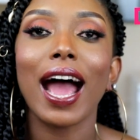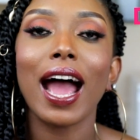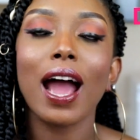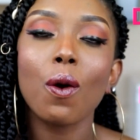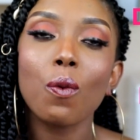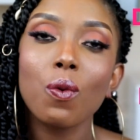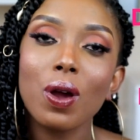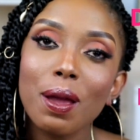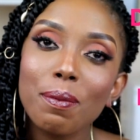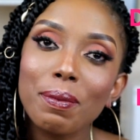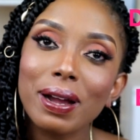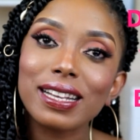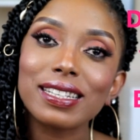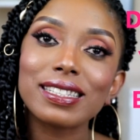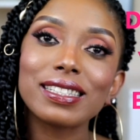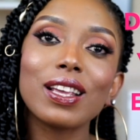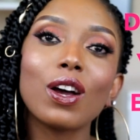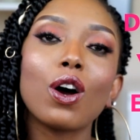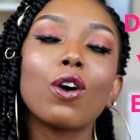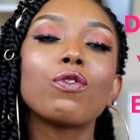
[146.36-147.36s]
I weigh
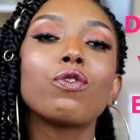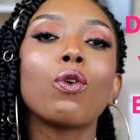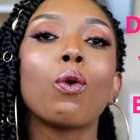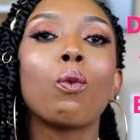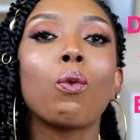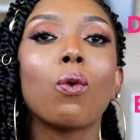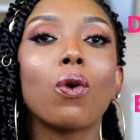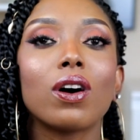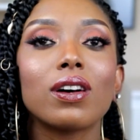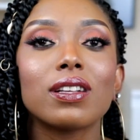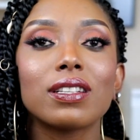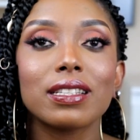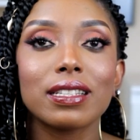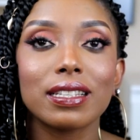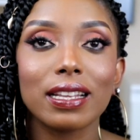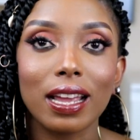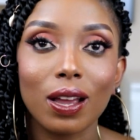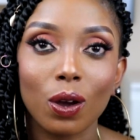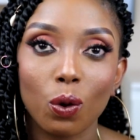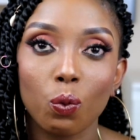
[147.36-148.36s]
myself
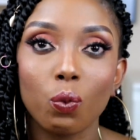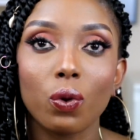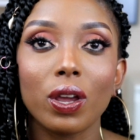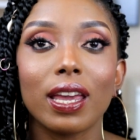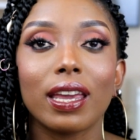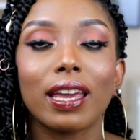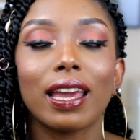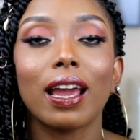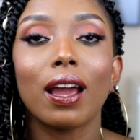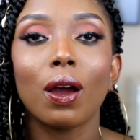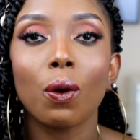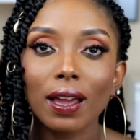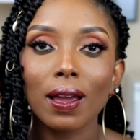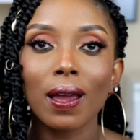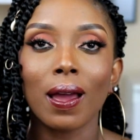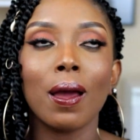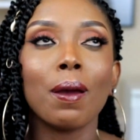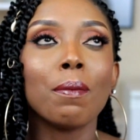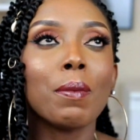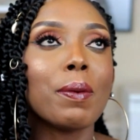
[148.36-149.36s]
once a week.
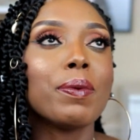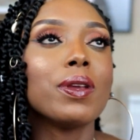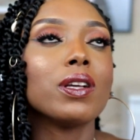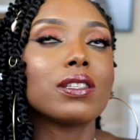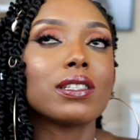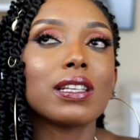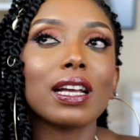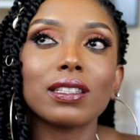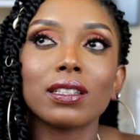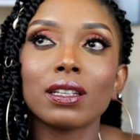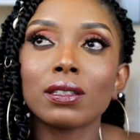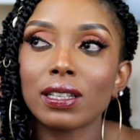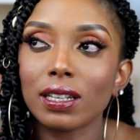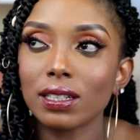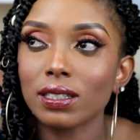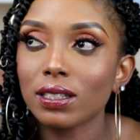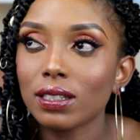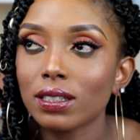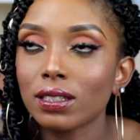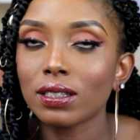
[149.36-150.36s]
Maybe you set a
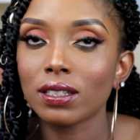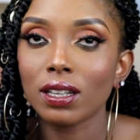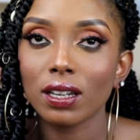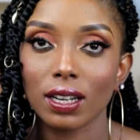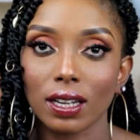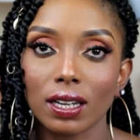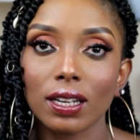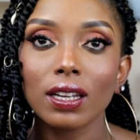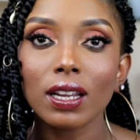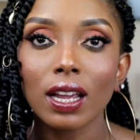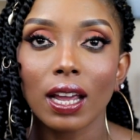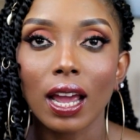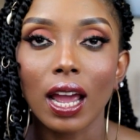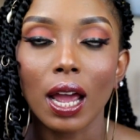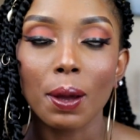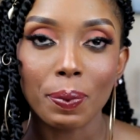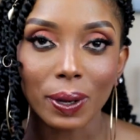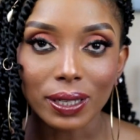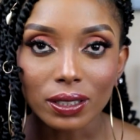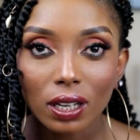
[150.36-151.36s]
certain day,
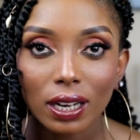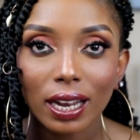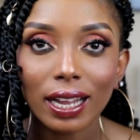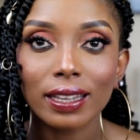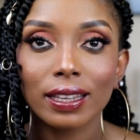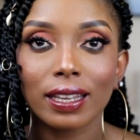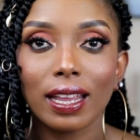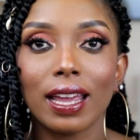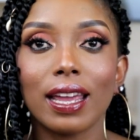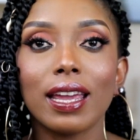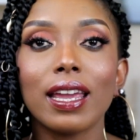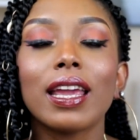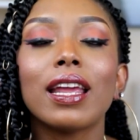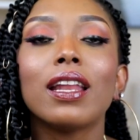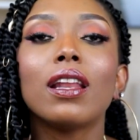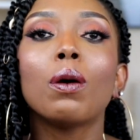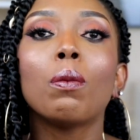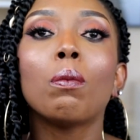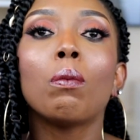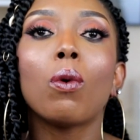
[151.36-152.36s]
a particular day
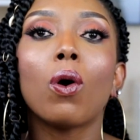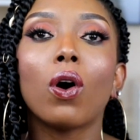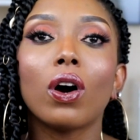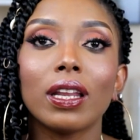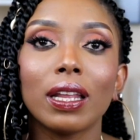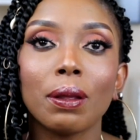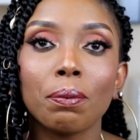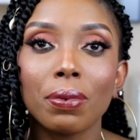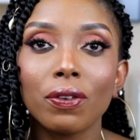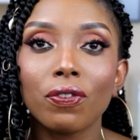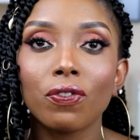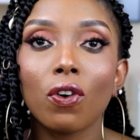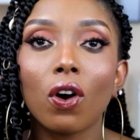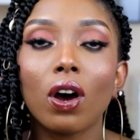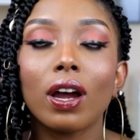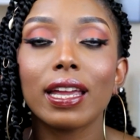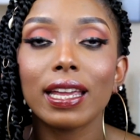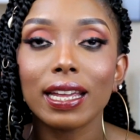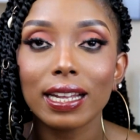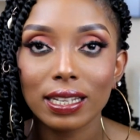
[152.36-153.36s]
in the morning
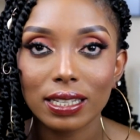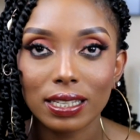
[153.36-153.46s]
before